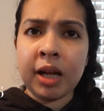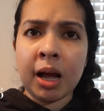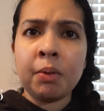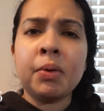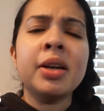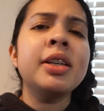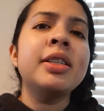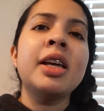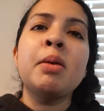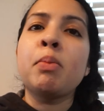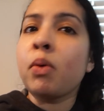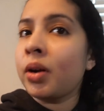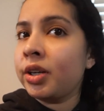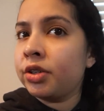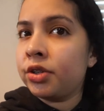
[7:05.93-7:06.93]
I want to say
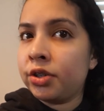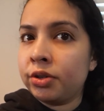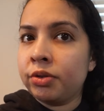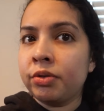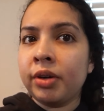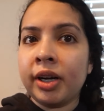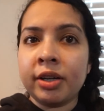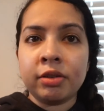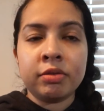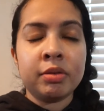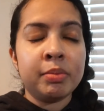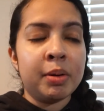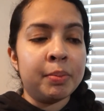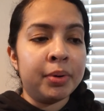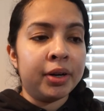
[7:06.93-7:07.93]
0.2. I don't
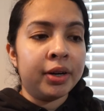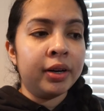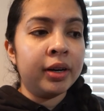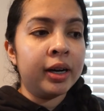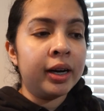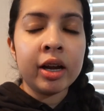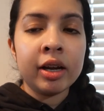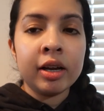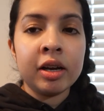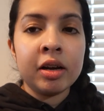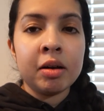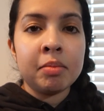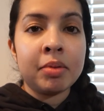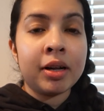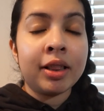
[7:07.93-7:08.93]
remember.
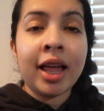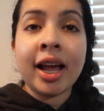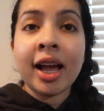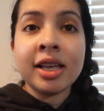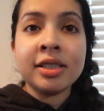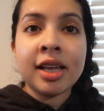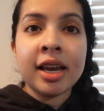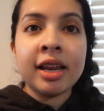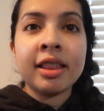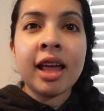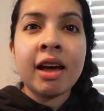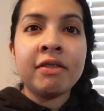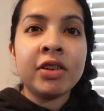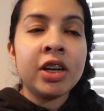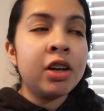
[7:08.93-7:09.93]
But like I said in
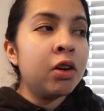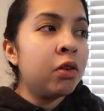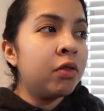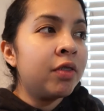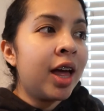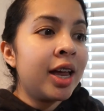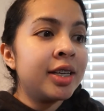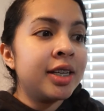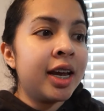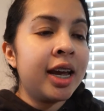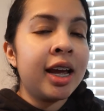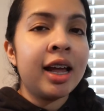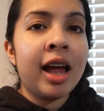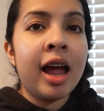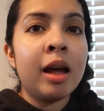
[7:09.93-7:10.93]
that video of that
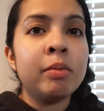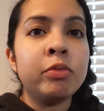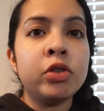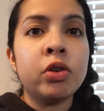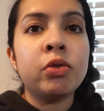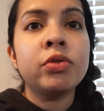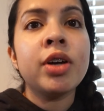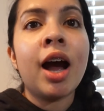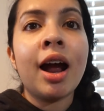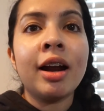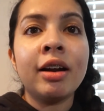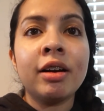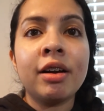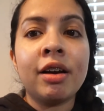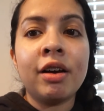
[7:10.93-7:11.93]
day, I am so
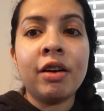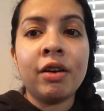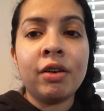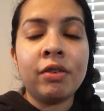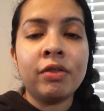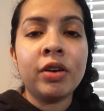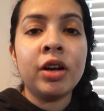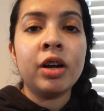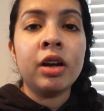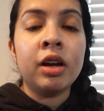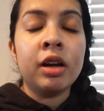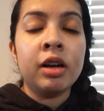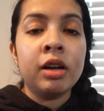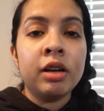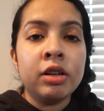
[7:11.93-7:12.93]
tired of
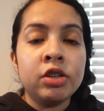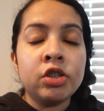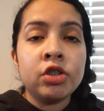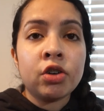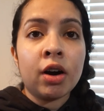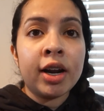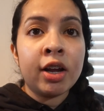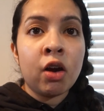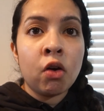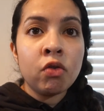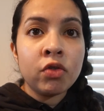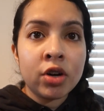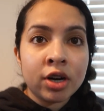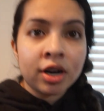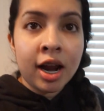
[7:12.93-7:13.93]
starting
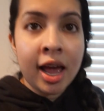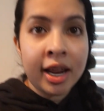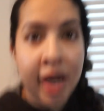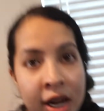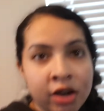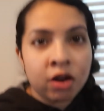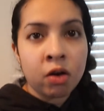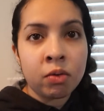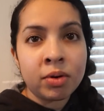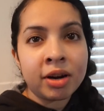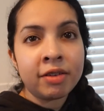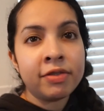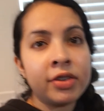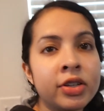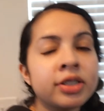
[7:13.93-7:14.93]
over and I know what
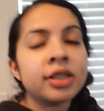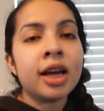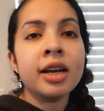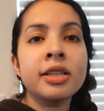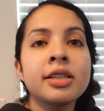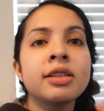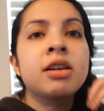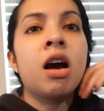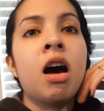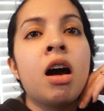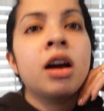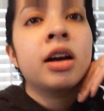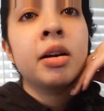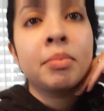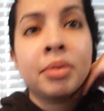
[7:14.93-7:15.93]
it feels like to
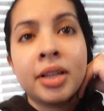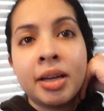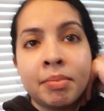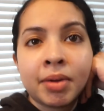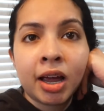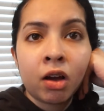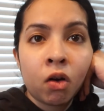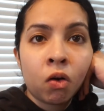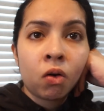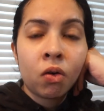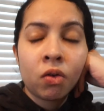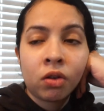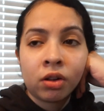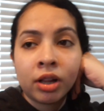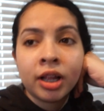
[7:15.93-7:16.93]
not complete my
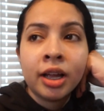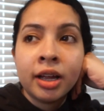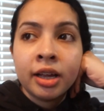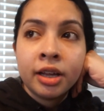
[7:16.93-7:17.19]
goal.